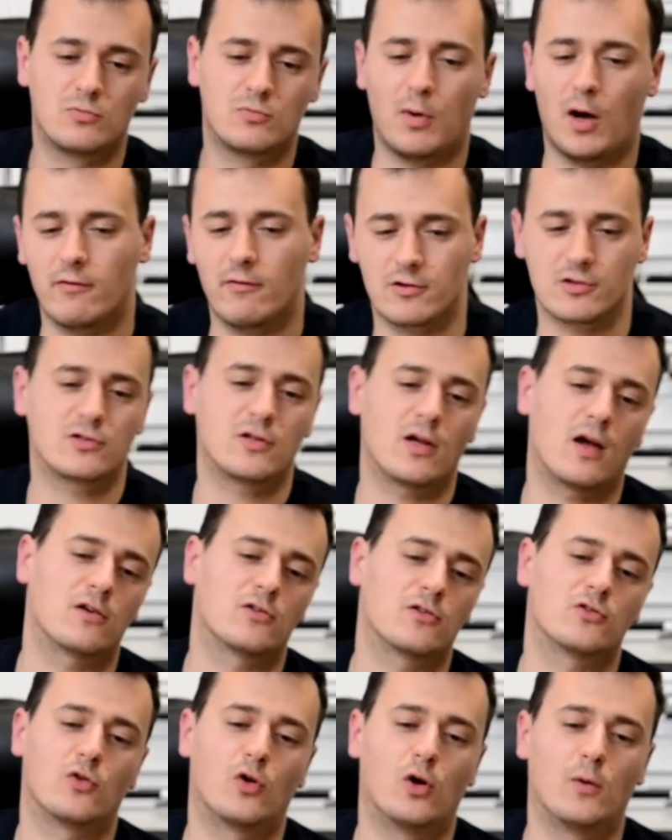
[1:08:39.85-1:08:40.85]
power
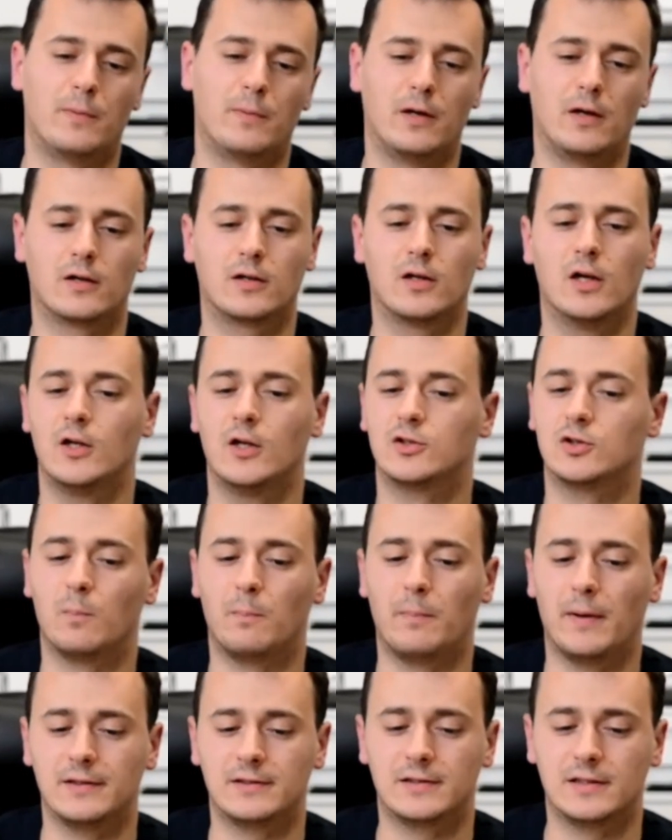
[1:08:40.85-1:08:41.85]
starts dropping so
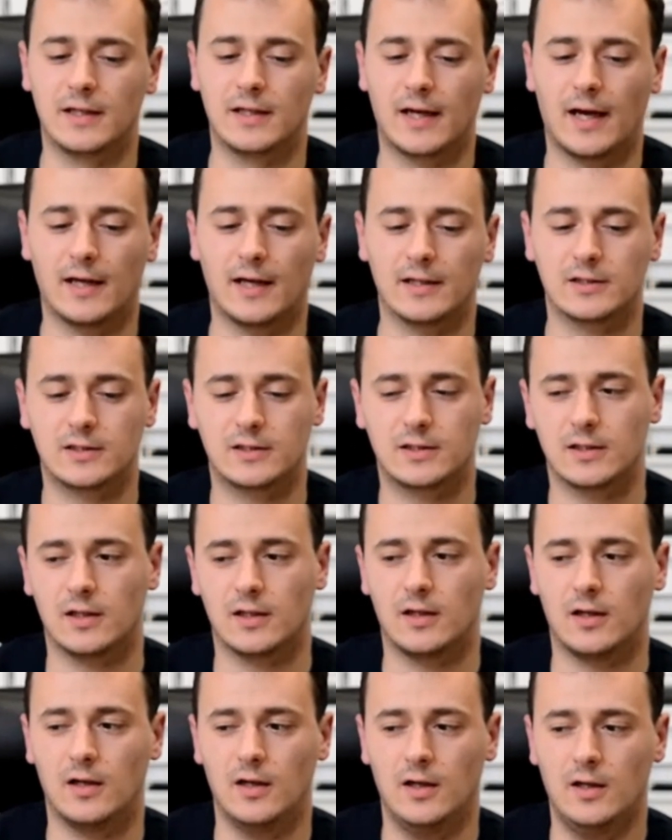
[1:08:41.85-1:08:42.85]
pacing has
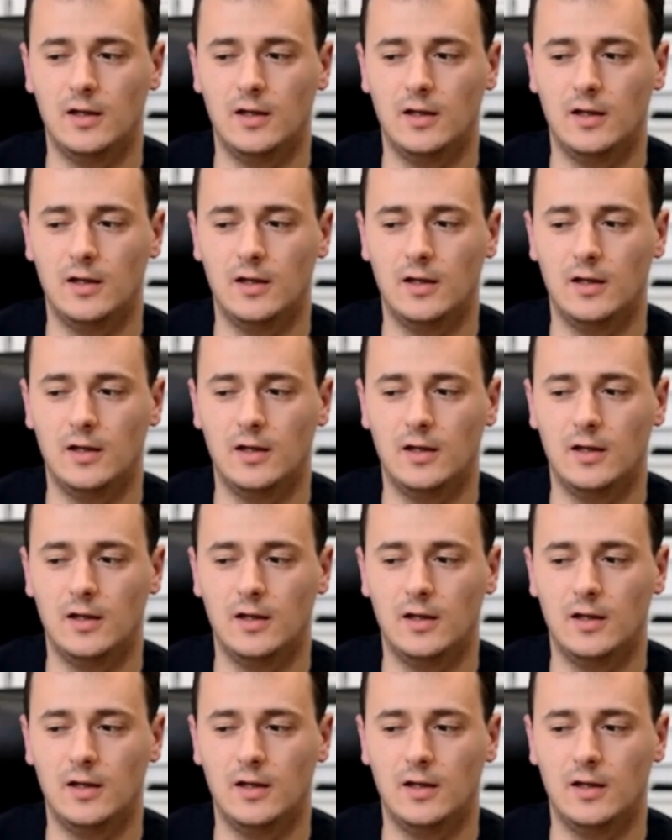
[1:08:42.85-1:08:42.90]
uh,